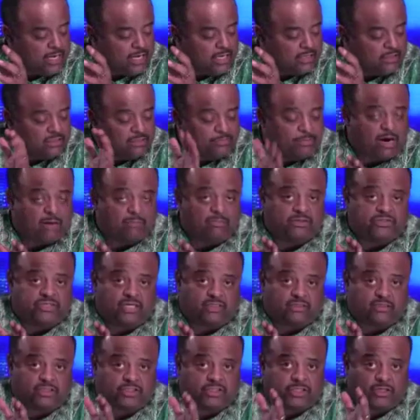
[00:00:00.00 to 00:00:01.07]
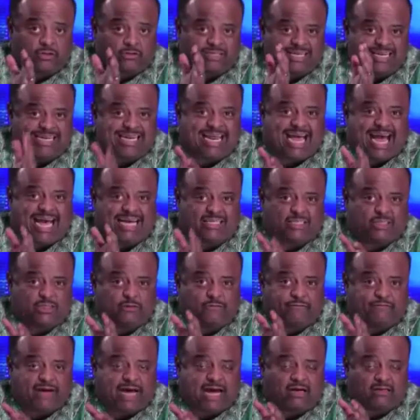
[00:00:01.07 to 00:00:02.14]
the Department of Justice chose not to
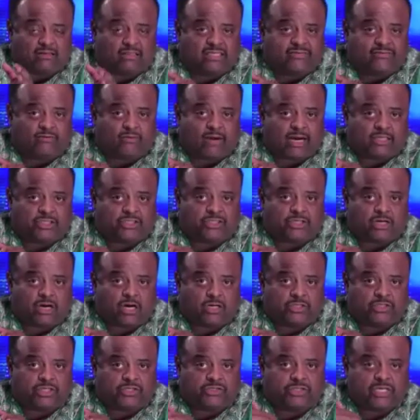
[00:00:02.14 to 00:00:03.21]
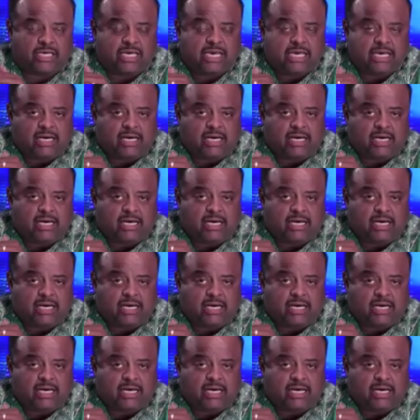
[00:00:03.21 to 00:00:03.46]
file civil rights charges.